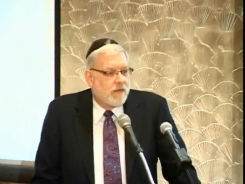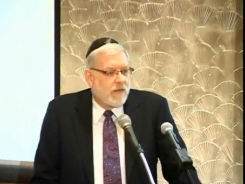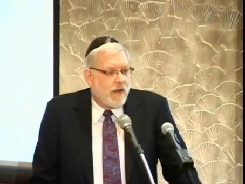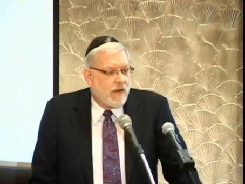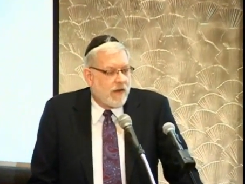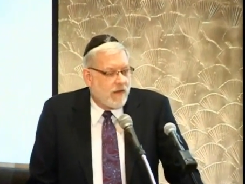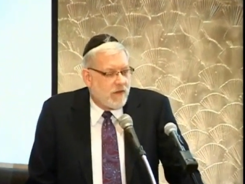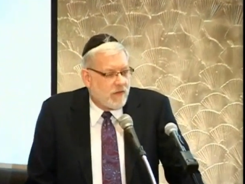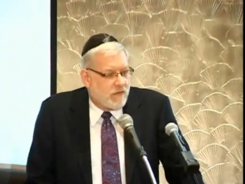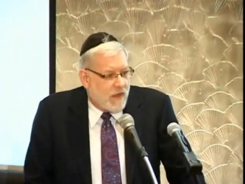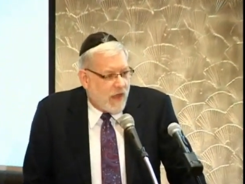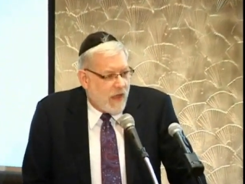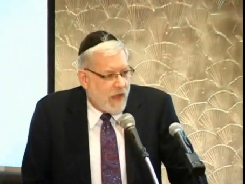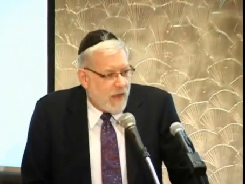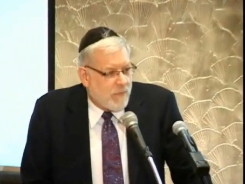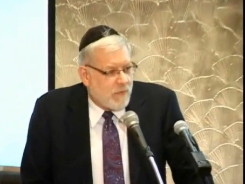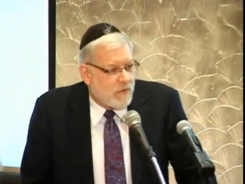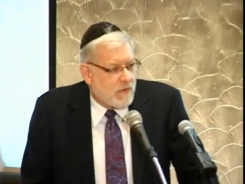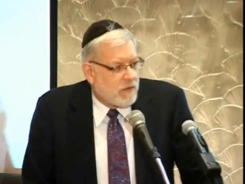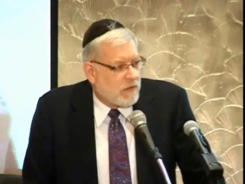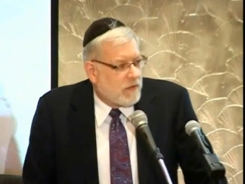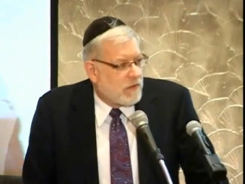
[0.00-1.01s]
that he's
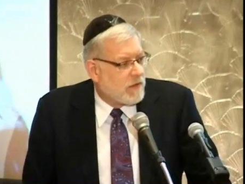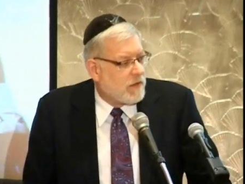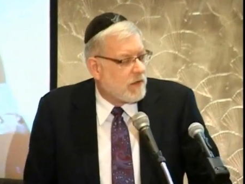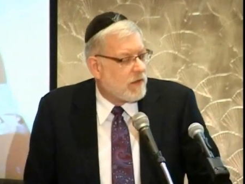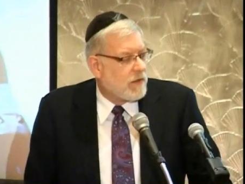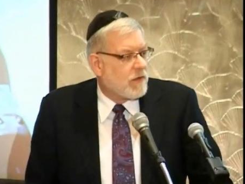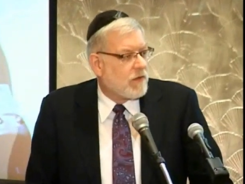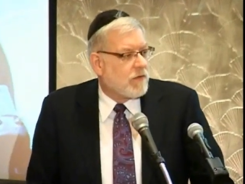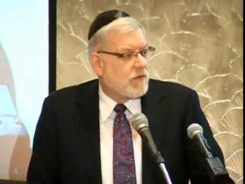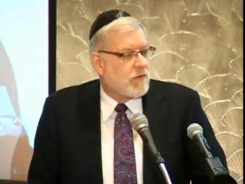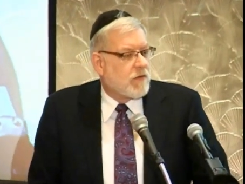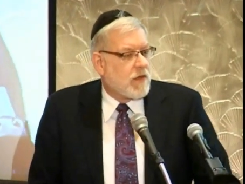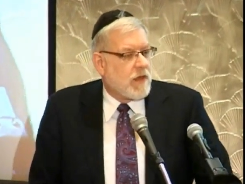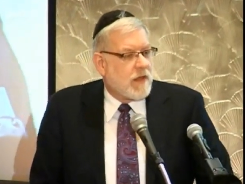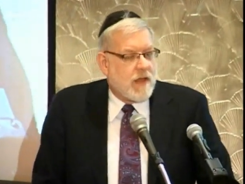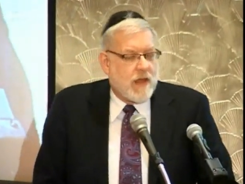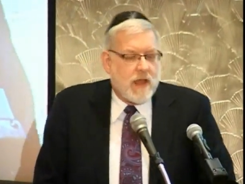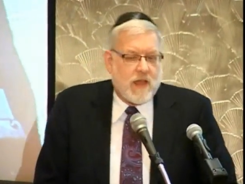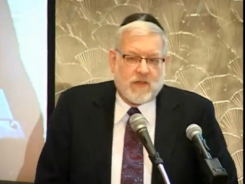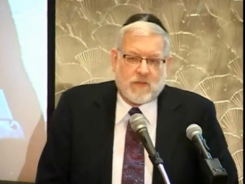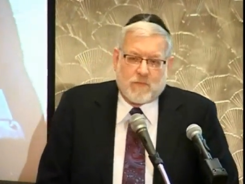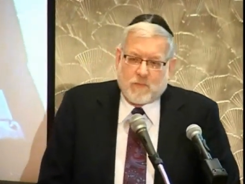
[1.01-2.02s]
able, that
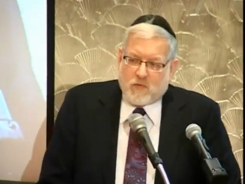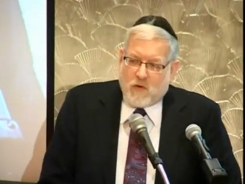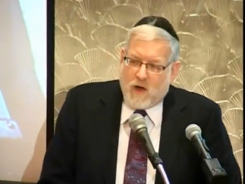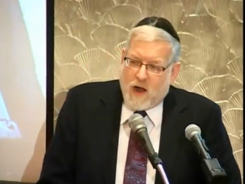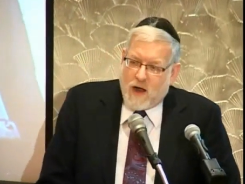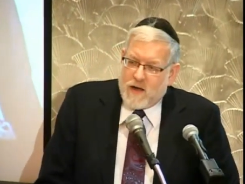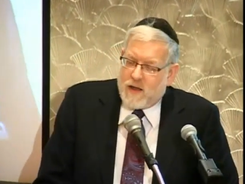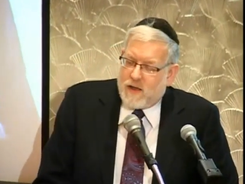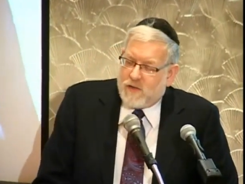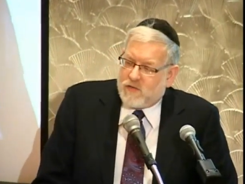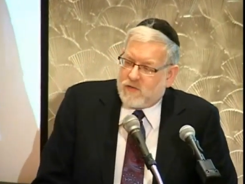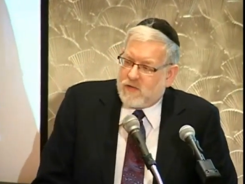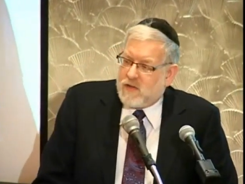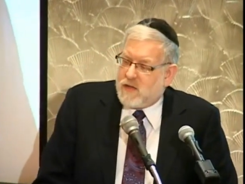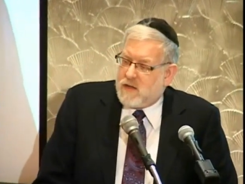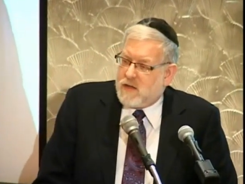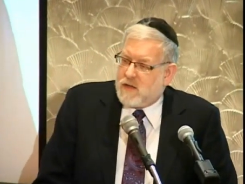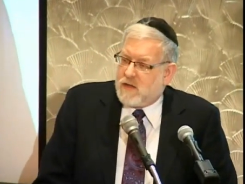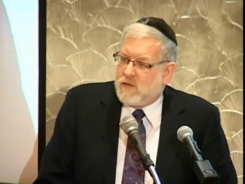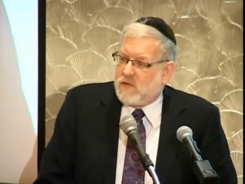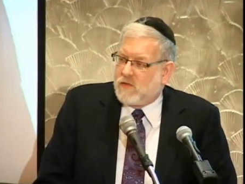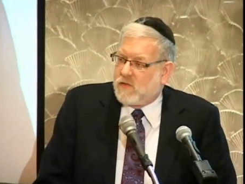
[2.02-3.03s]
he's bright as he
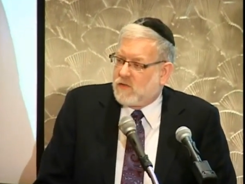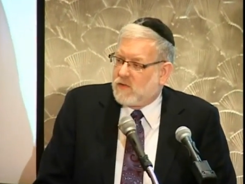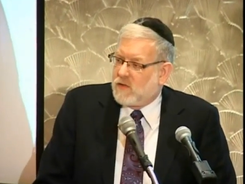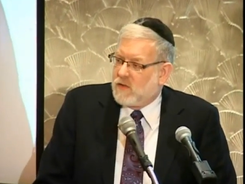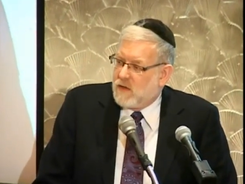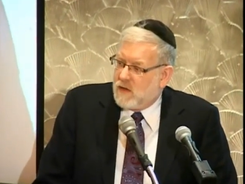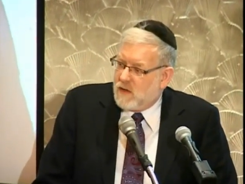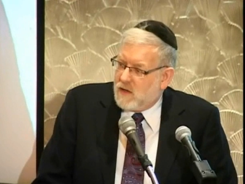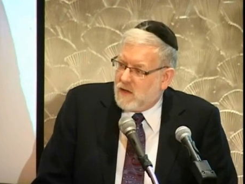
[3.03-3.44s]
is,